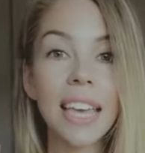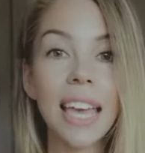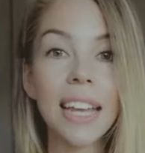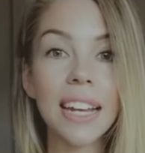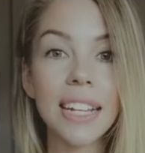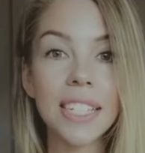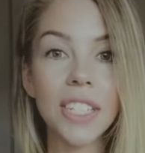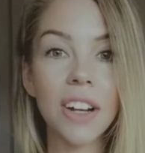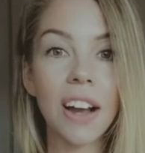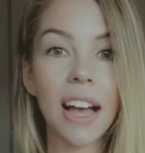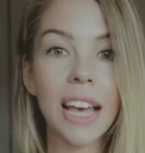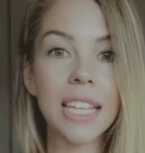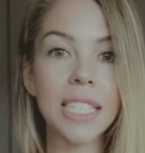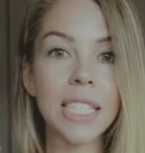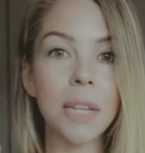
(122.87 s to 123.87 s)
as our
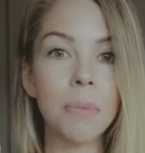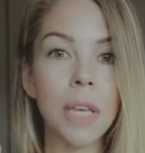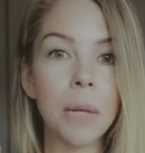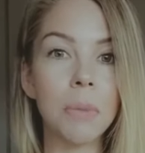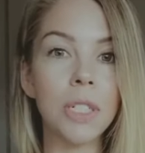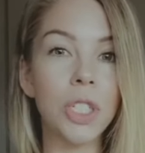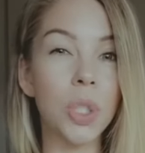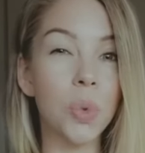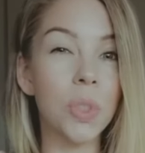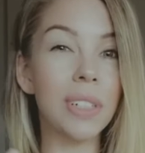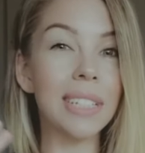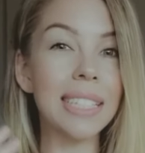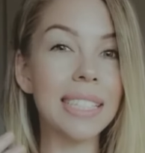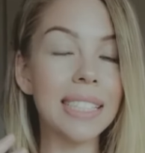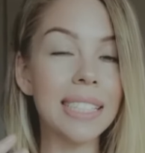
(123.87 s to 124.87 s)
eyes to be able to really
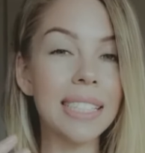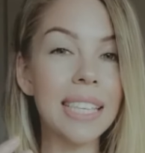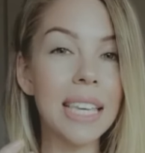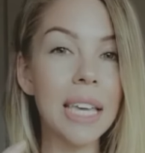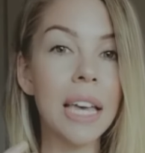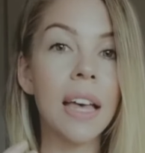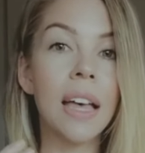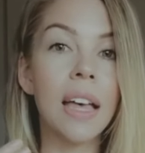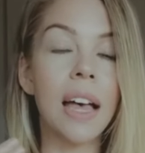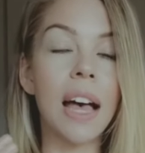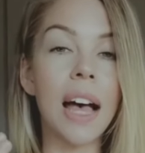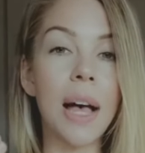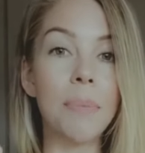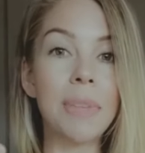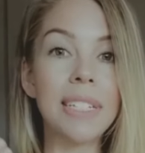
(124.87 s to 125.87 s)
see
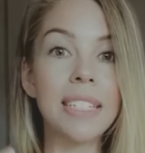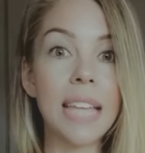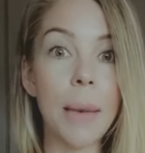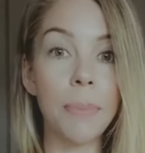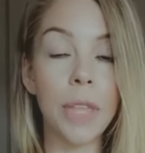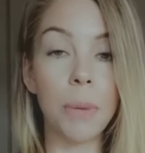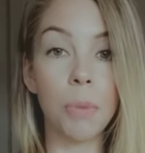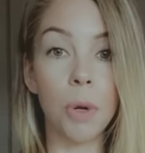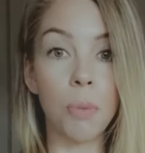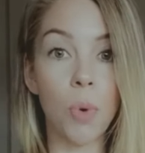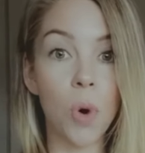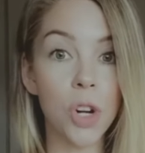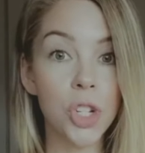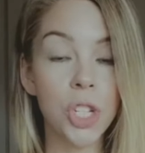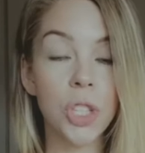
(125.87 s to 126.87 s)
depth and
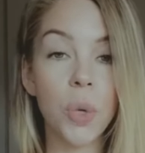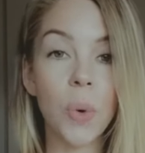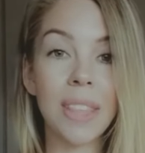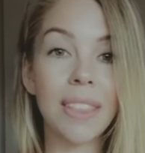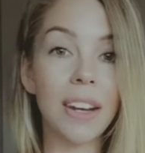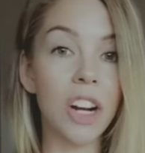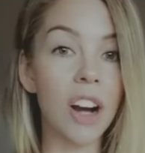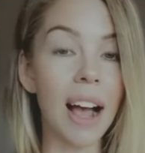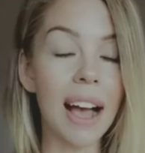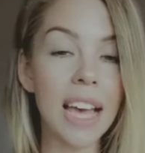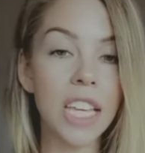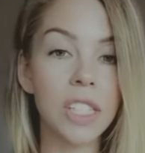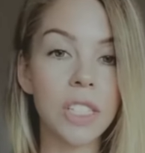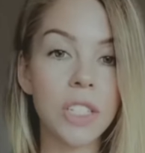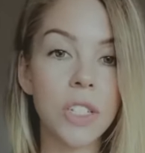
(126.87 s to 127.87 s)
proportion the way that our
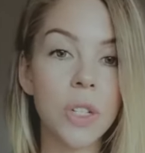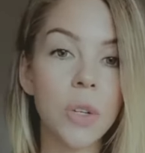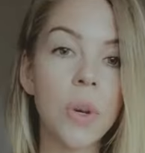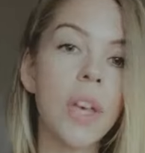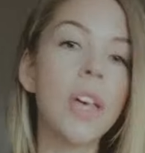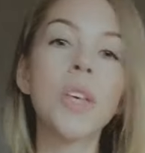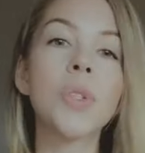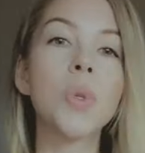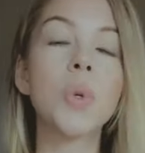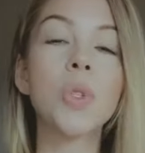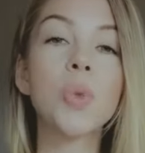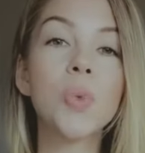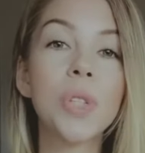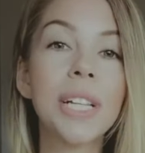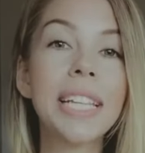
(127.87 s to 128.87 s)
eyes do. So it's
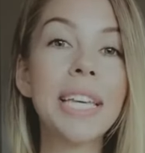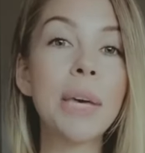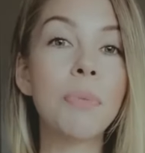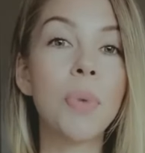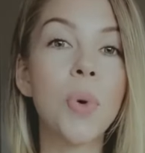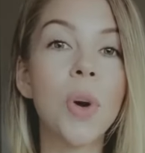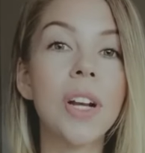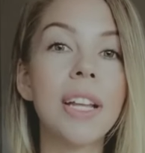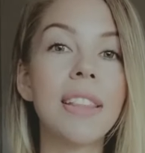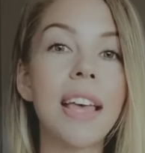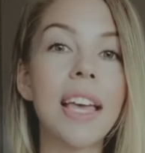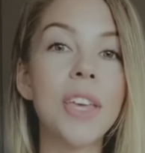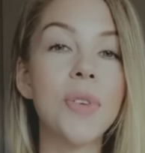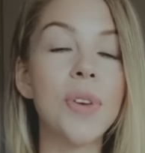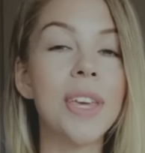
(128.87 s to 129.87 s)
really important that
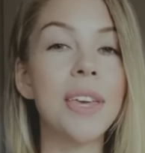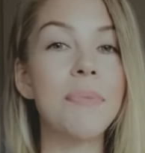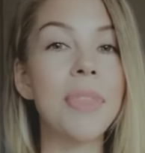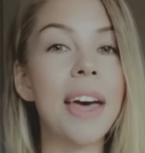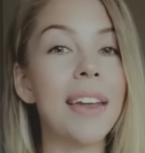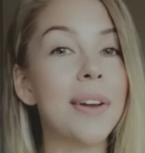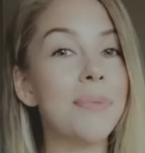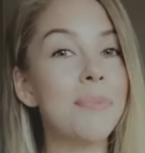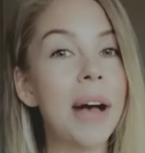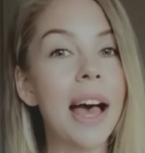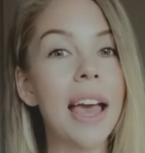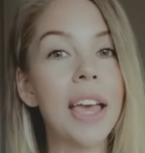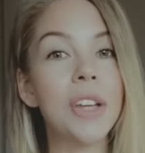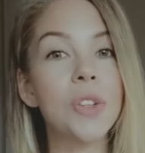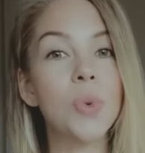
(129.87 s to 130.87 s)
you keep that in
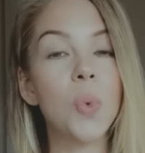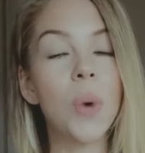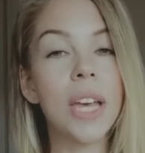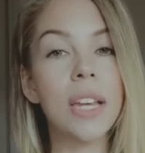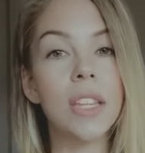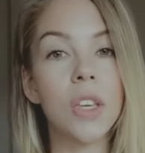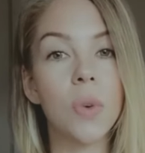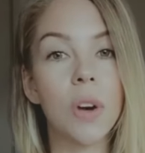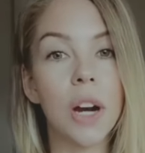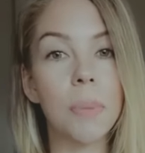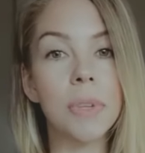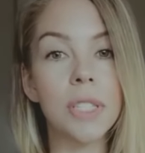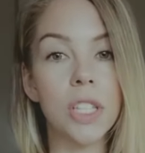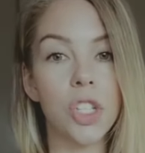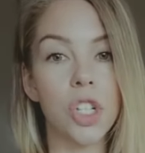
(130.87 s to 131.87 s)
mind when you are
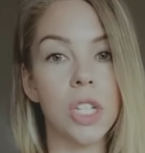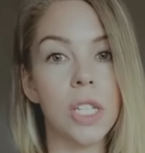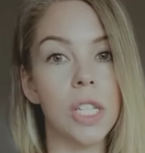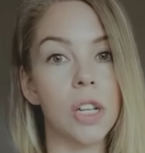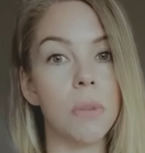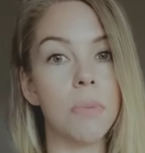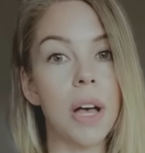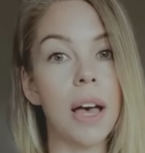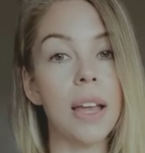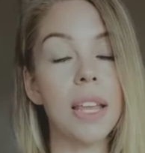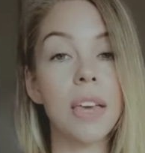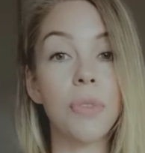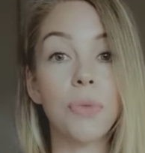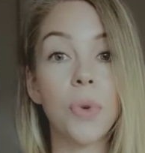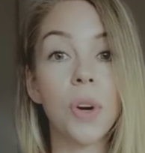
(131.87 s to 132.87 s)
positioning your body.
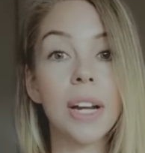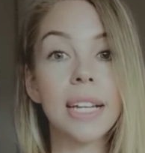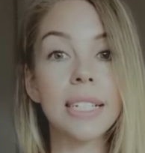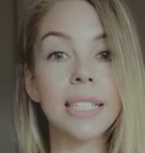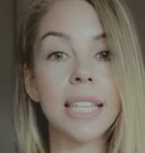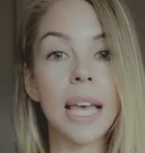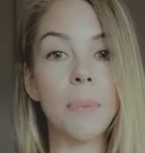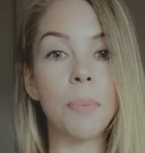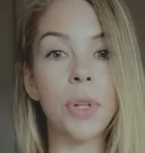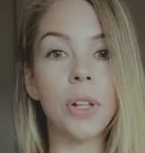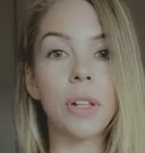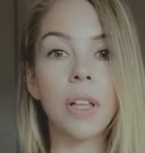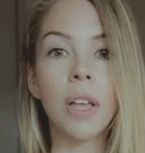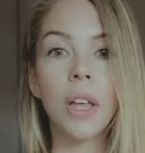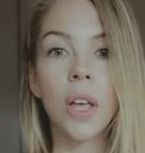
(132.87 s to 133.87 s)
For example,
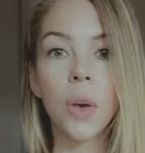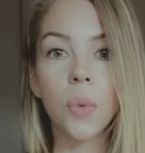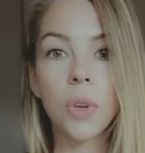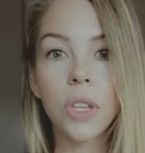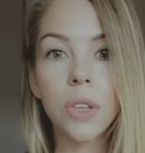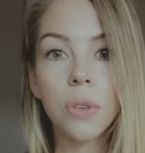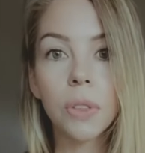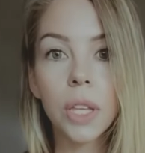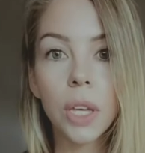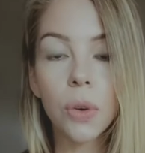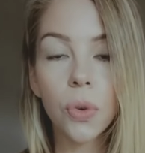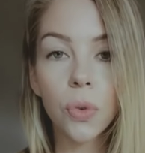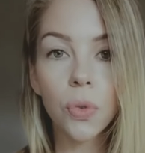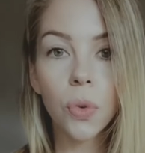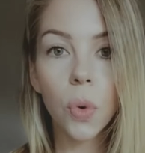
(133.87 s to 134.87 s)
when you lean
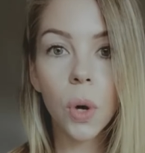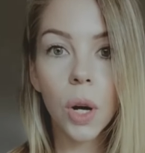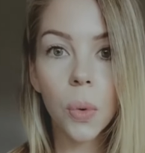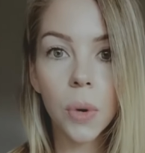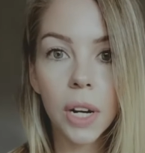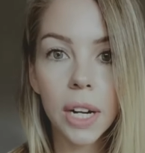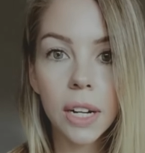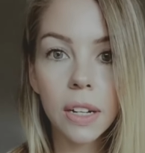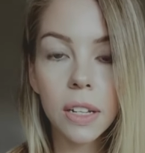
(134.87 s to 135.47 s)
forward